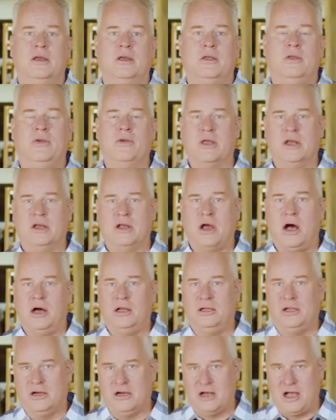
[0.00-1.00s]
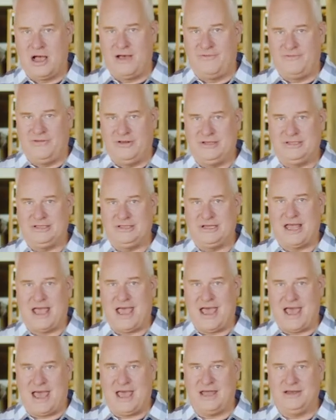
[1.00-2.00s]
You can call our office
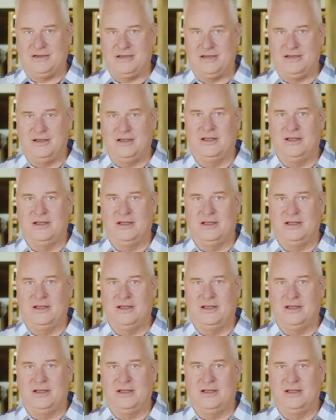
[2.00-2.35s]
at